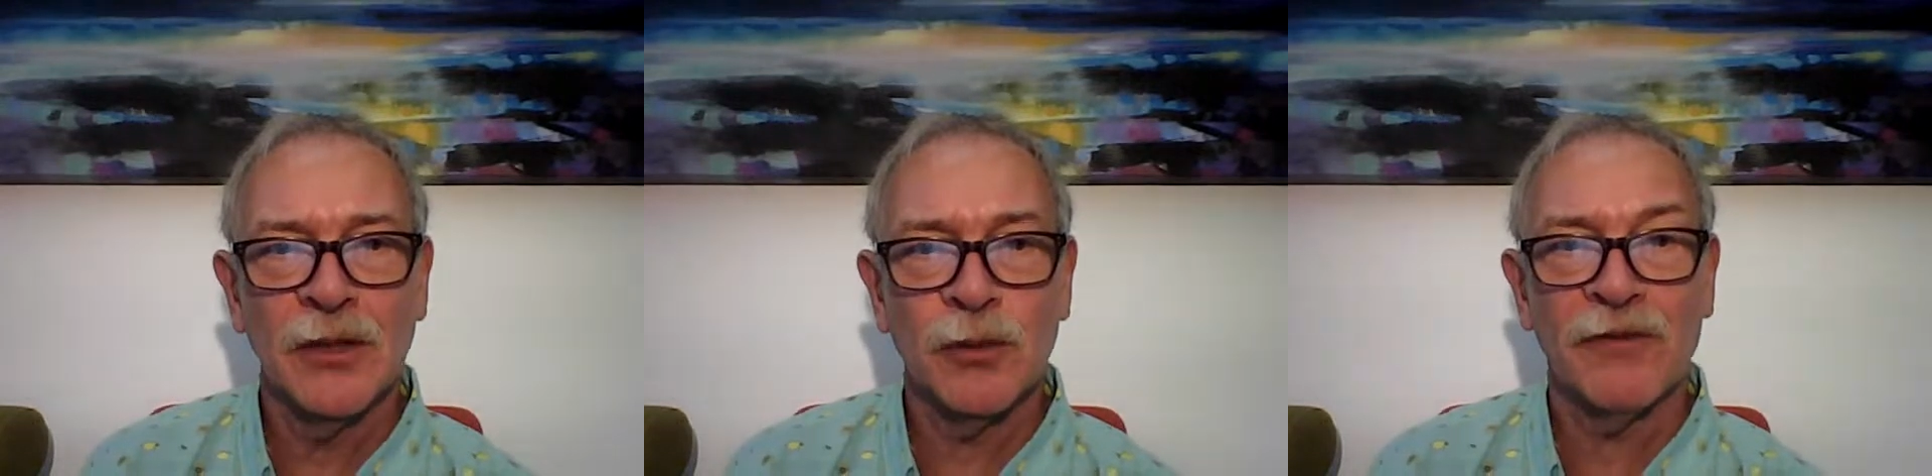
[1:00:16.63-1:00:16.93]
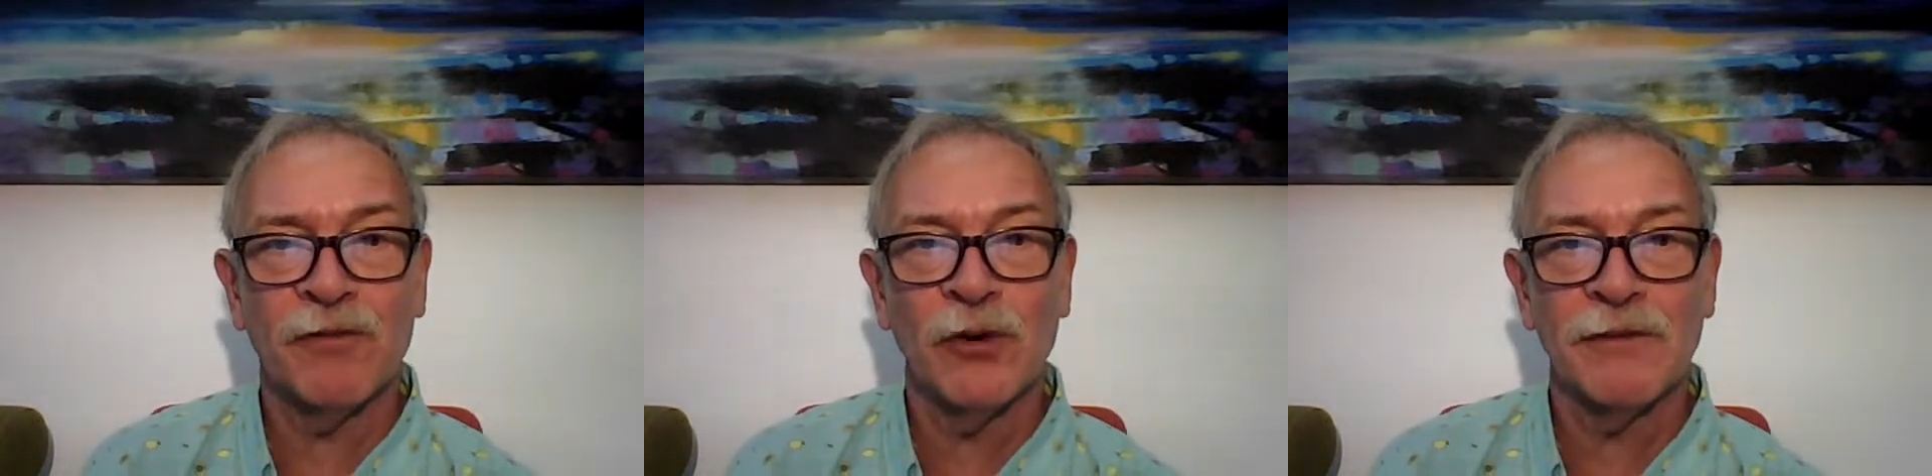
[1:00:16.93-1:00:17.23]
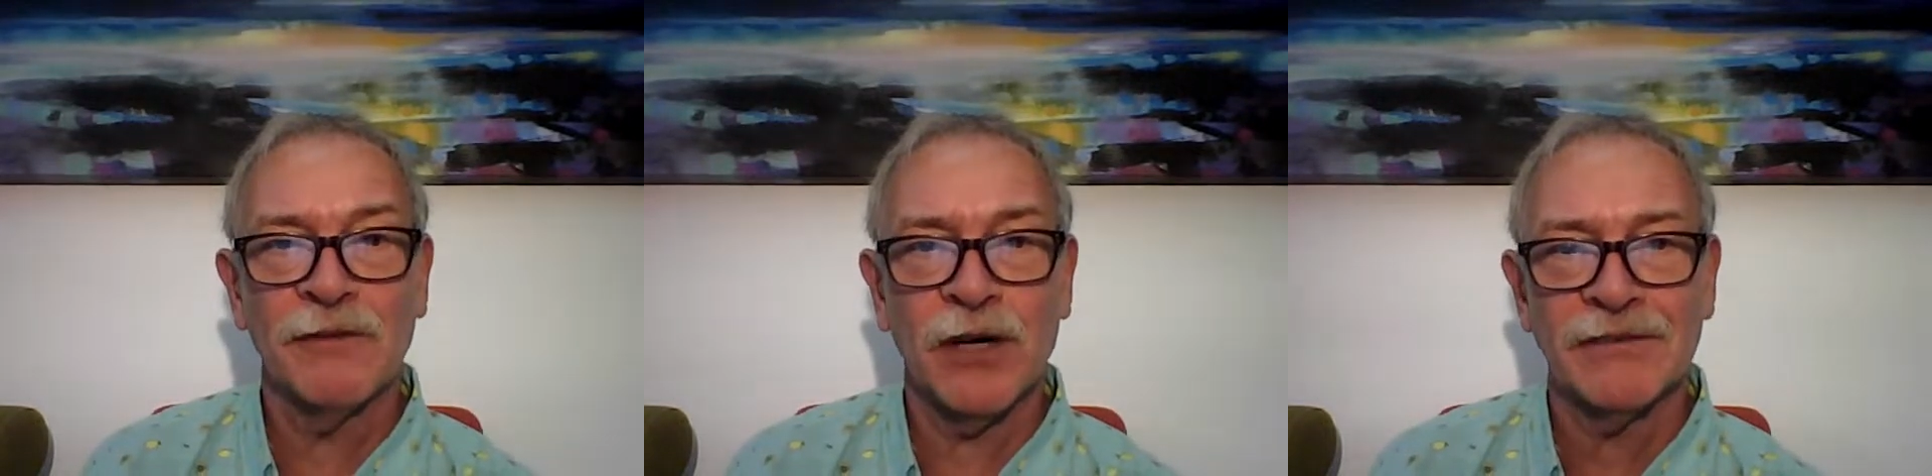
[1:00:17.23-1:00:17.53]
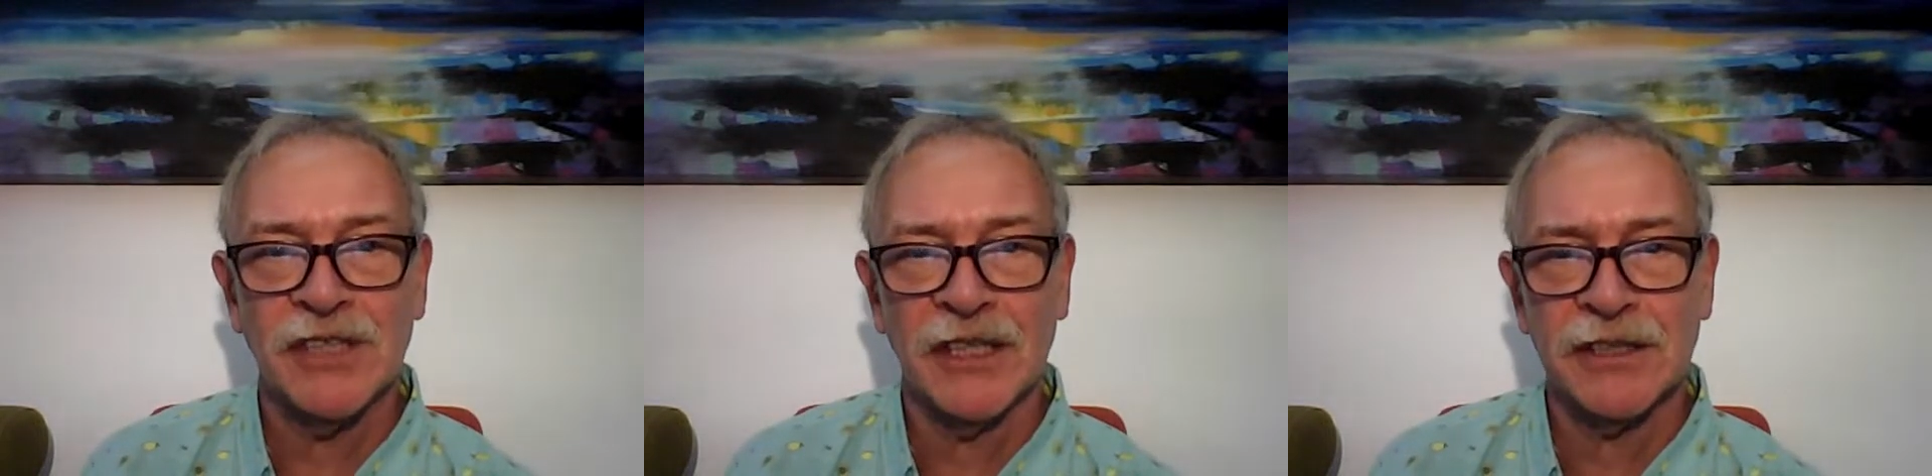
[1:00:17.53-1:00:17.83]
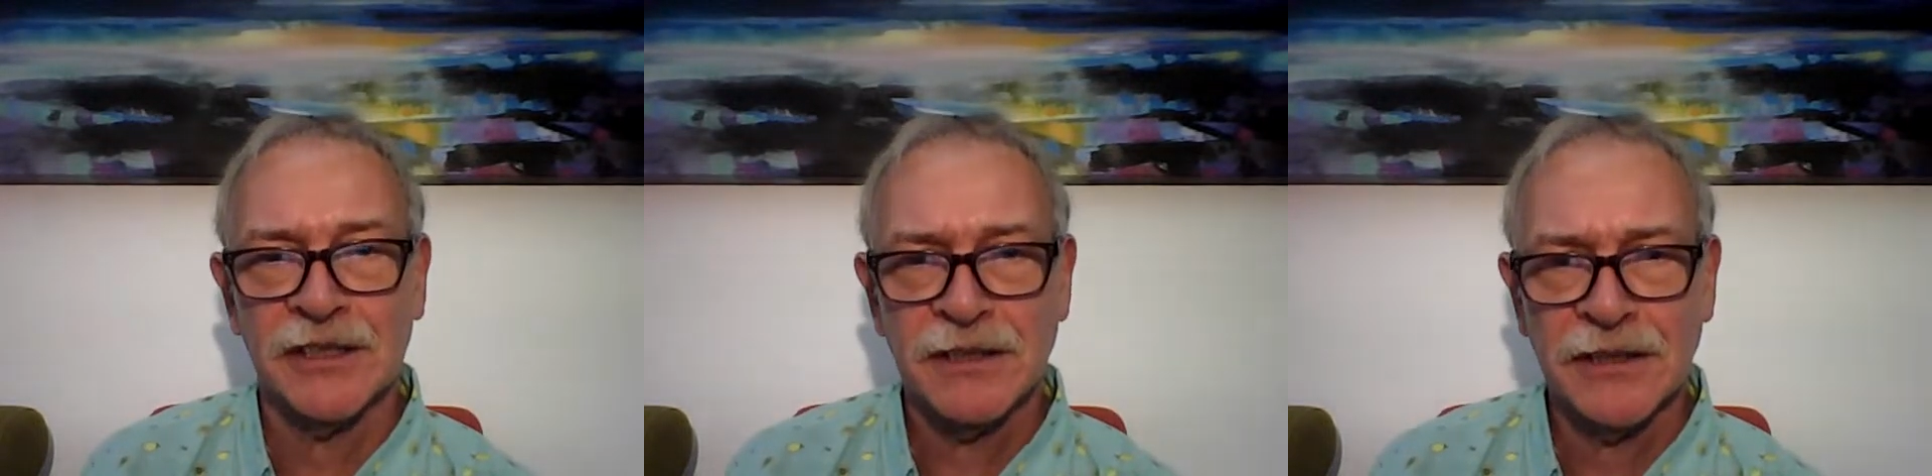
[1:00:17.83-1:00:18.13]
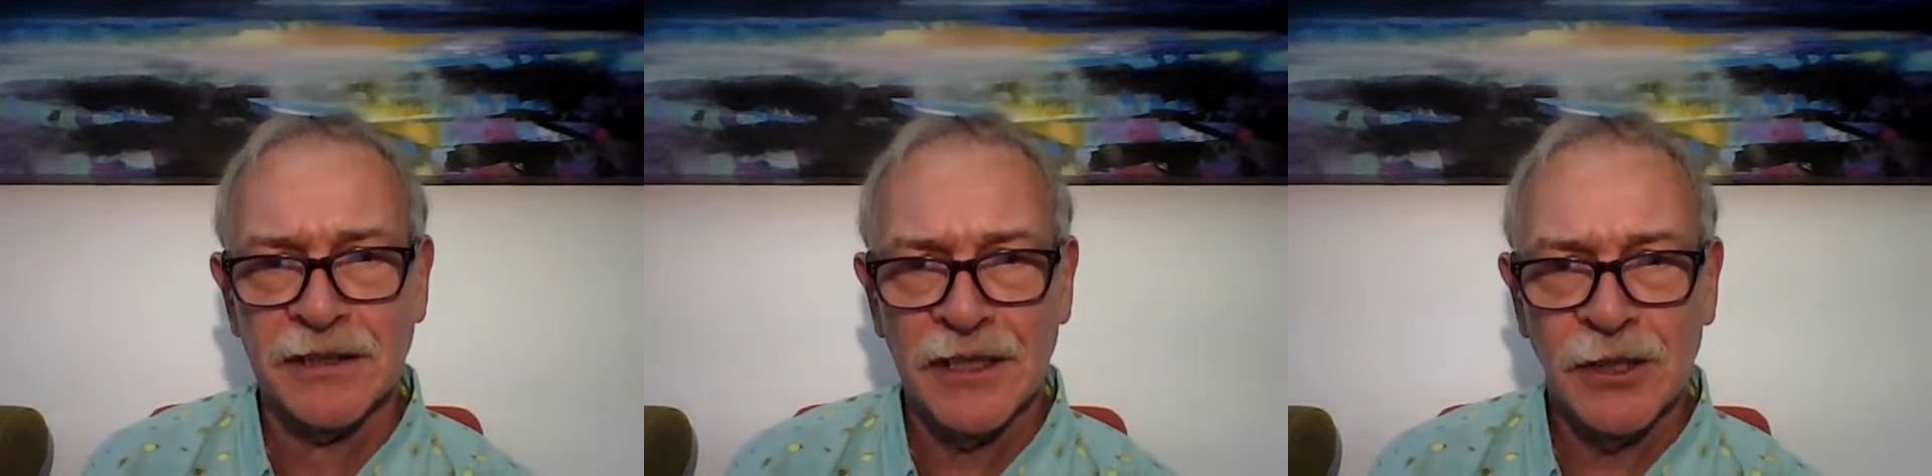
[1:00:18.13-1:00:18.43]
with 45 junctions,